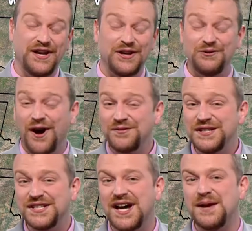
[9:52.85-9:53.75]
you
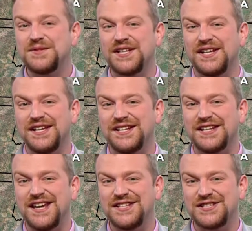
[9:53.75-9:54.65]
oftentimes can get
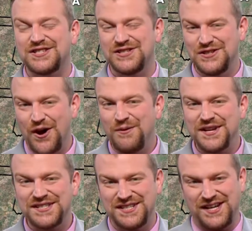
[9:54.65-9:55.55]
a
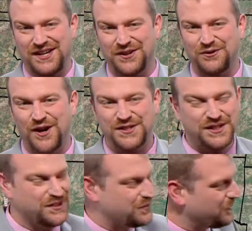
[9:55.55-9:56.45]
snowy scene across
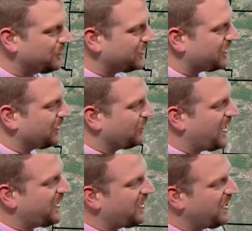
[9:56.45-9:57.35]
eastern North
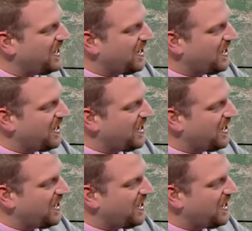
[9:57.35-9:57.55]
Carolina,